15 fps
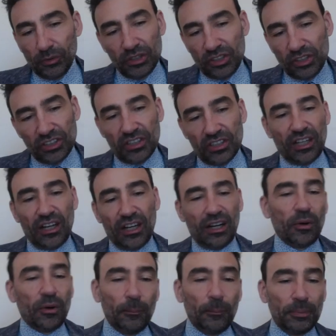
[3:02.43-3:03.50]
a
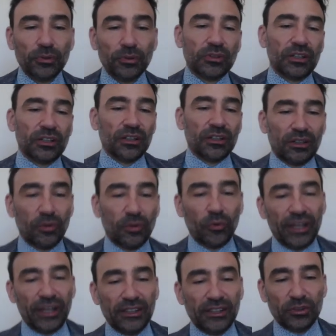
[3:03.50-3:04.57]
computer way
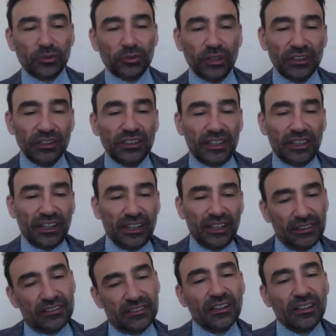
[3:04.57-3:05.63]
to indicate
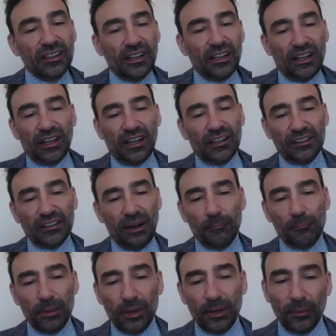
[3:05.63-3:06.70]
a number
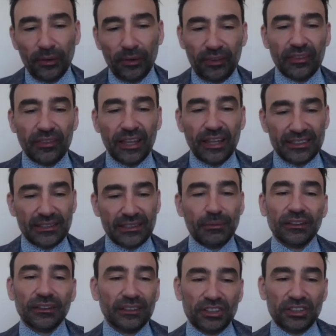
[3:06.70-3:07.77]
with decimal
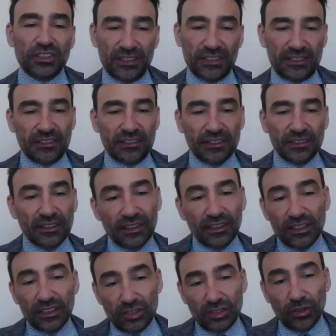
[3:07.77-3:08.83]
digits.
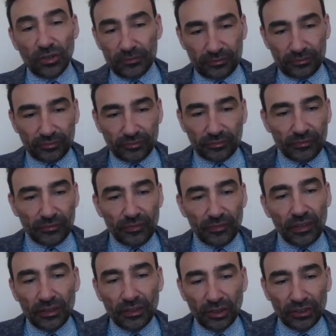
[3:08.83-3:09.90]
So don't
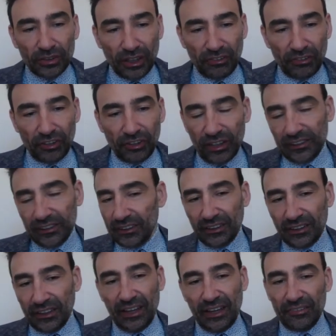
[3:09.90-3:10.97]
take for granted that
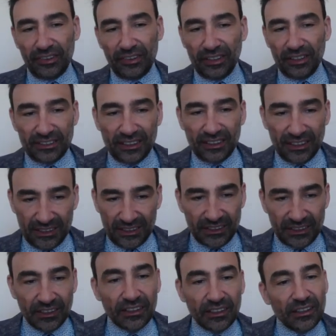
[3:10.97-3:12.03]
everything is a list.
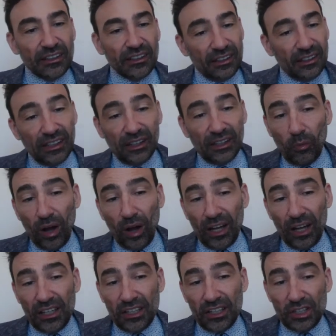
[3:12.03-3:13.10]
Why
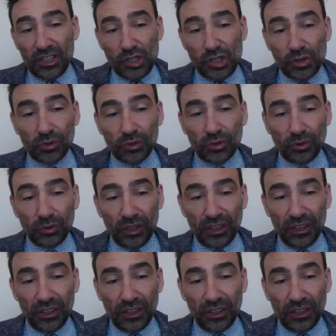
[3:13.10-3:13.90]
should we